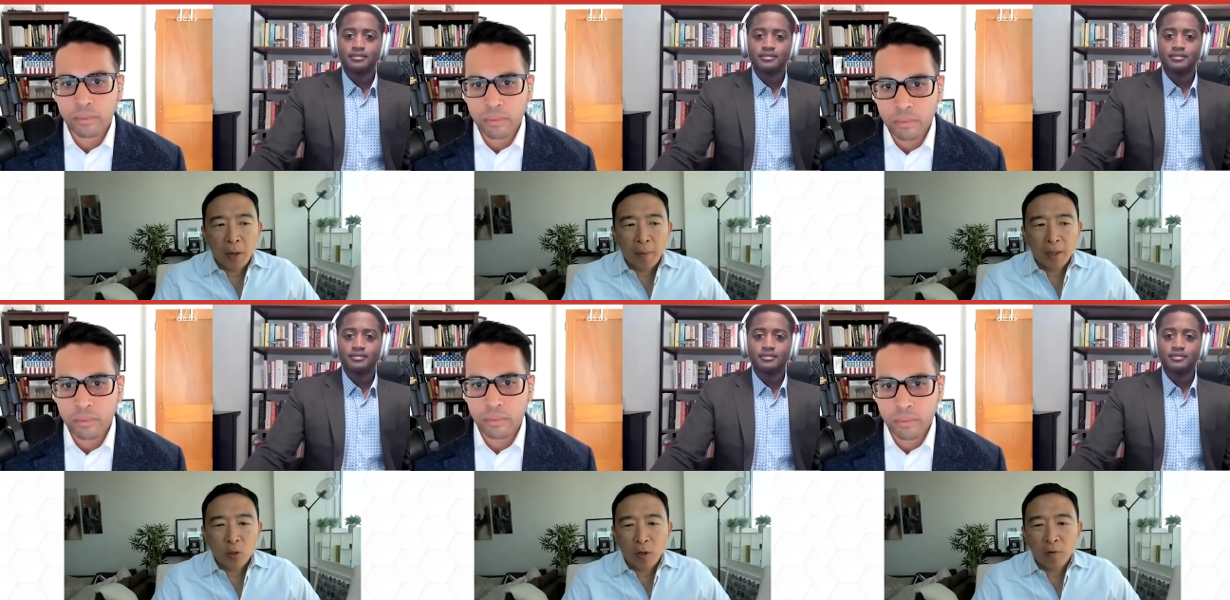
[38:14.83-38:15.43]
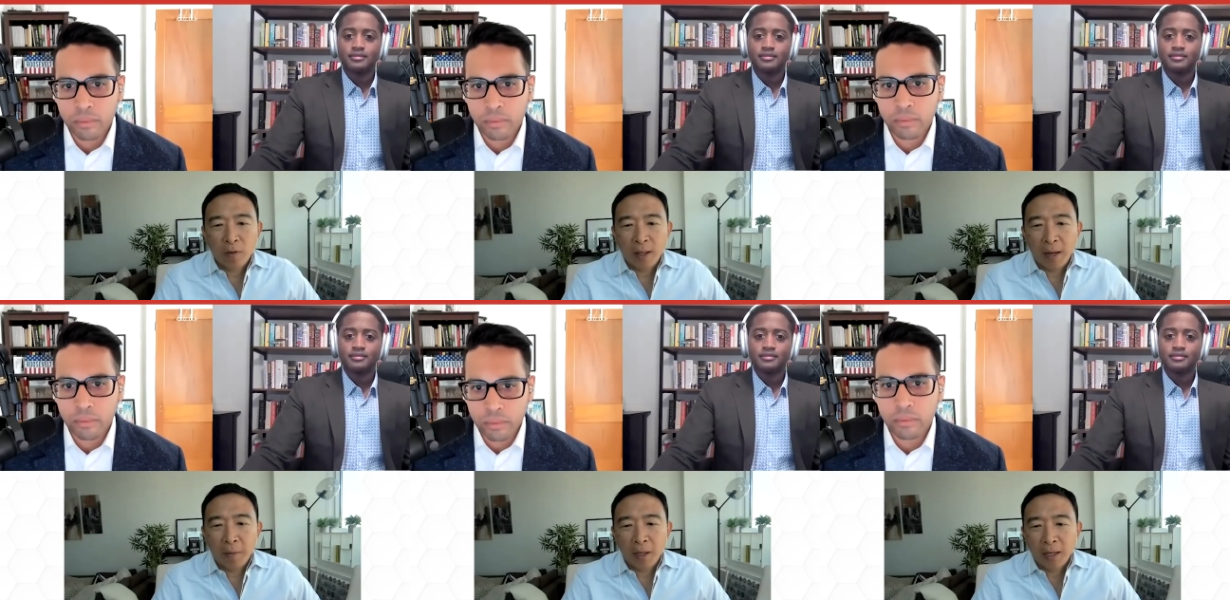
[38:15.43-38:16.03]
Speaker 1: probably enjoyed for
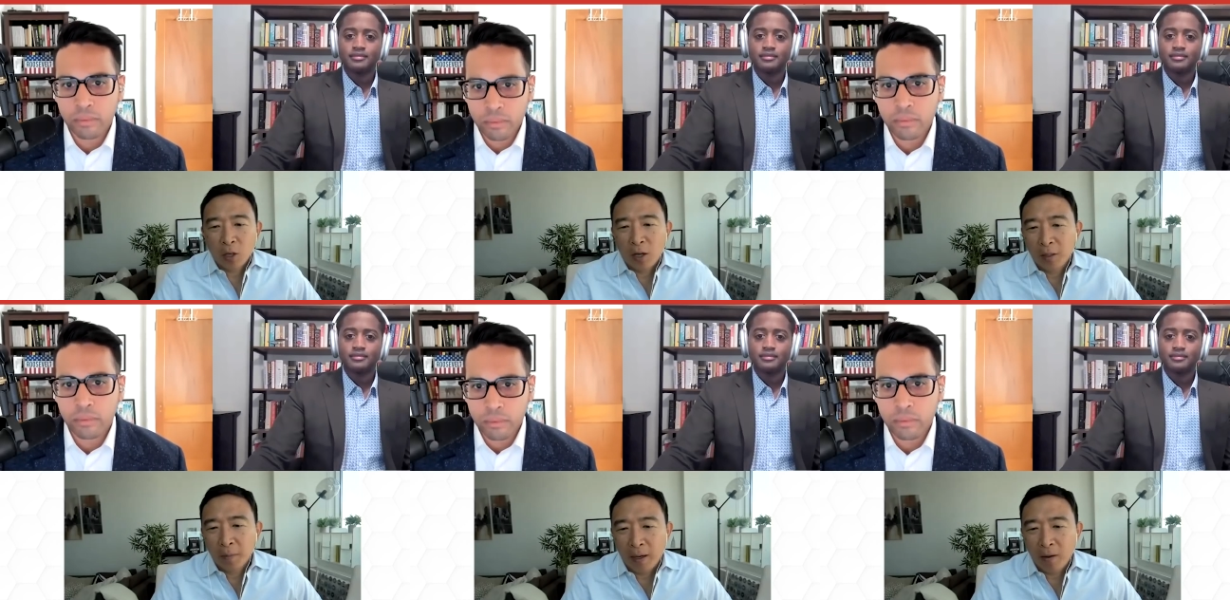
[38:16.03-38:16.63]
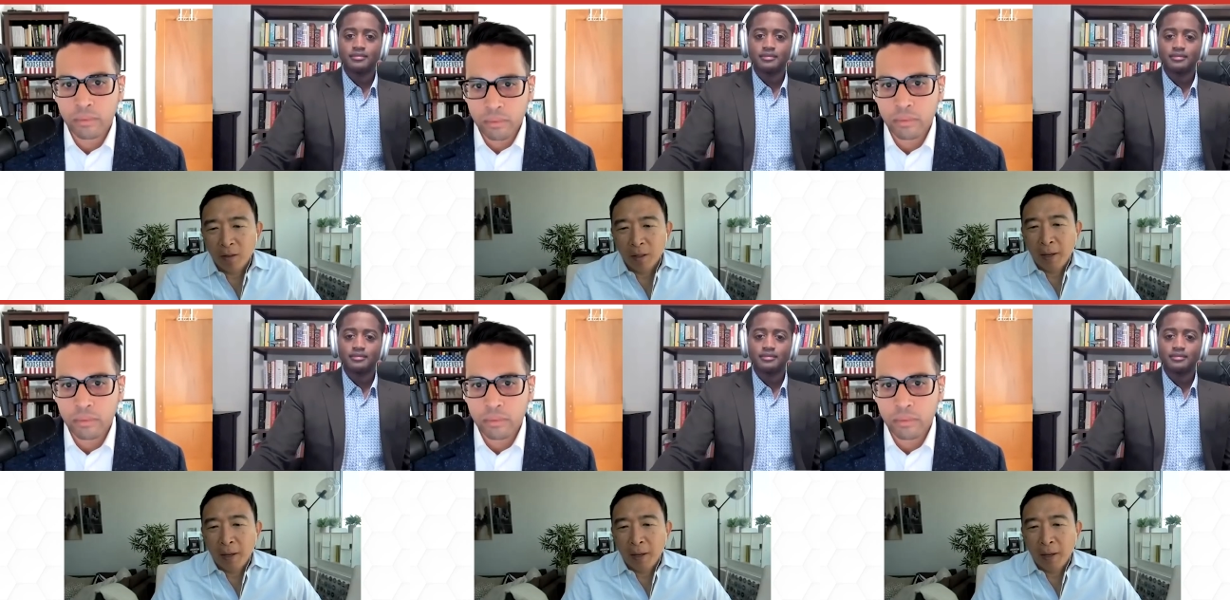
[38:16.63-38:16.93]
that. You know, I talked about the